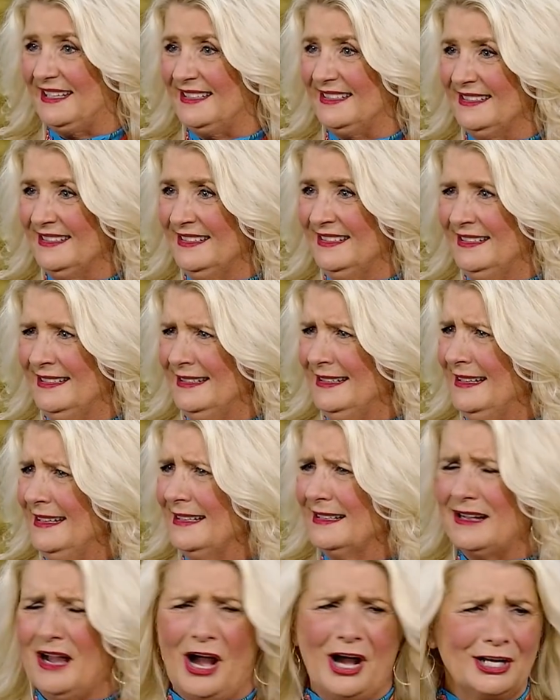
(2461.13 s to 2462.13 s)
it.
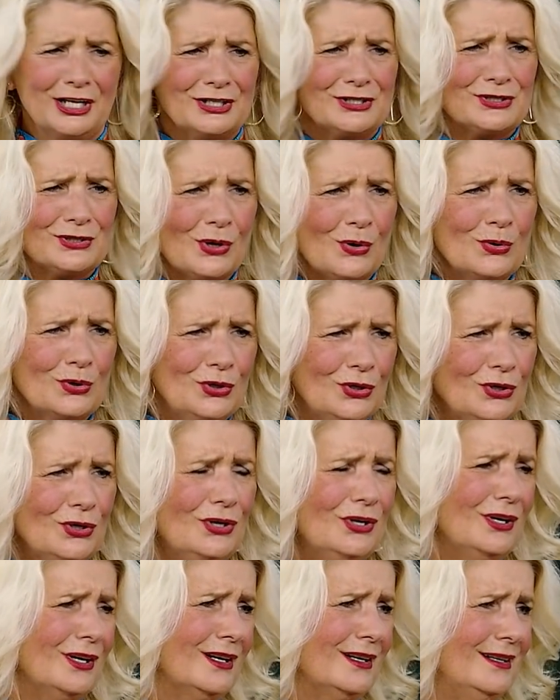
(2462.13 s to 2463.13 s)
God is so
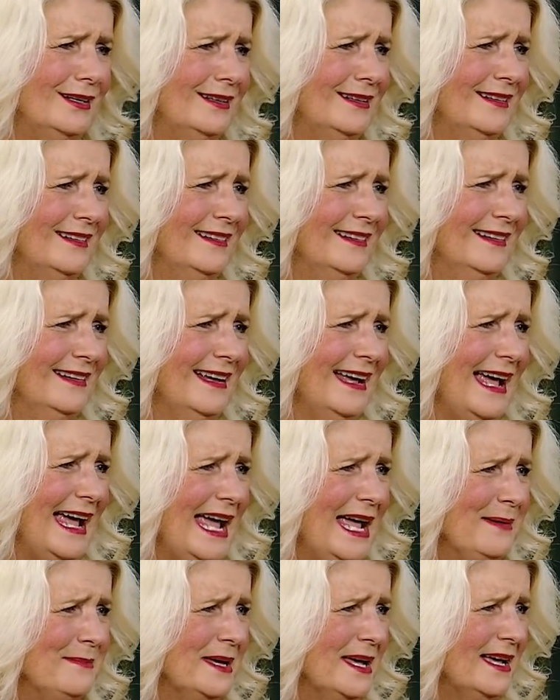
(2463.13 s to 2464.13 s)
good.
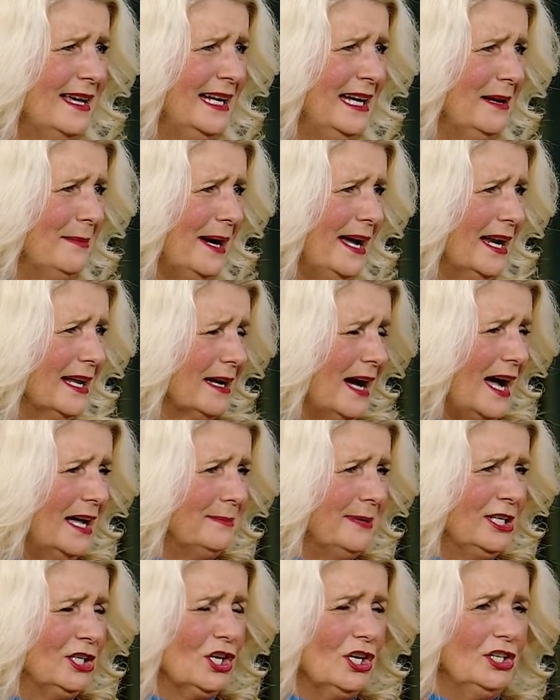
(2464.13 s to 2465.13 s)
Amen. Anybody, God
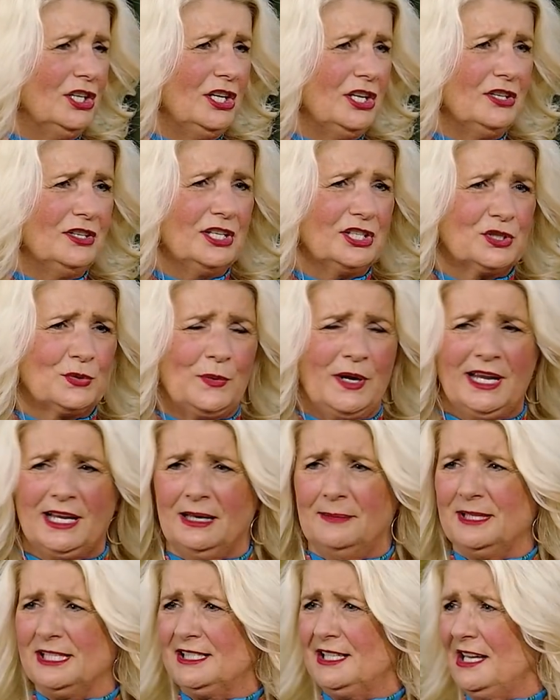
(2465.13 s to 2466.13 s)
been good to you this week?
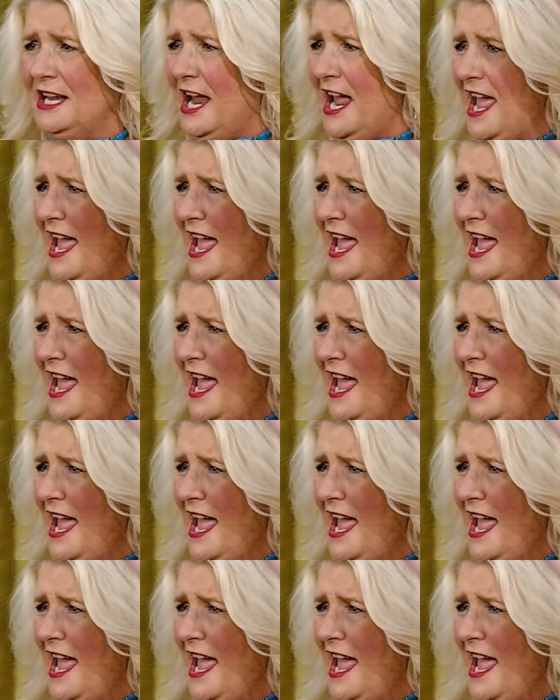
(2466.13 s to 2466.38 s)
Let me see your